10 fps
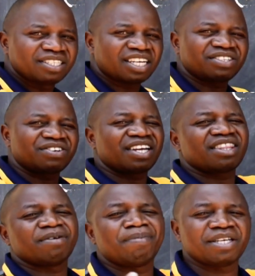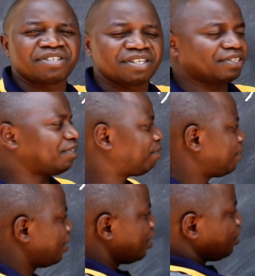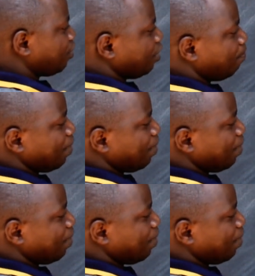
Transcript: Just write the bases. So the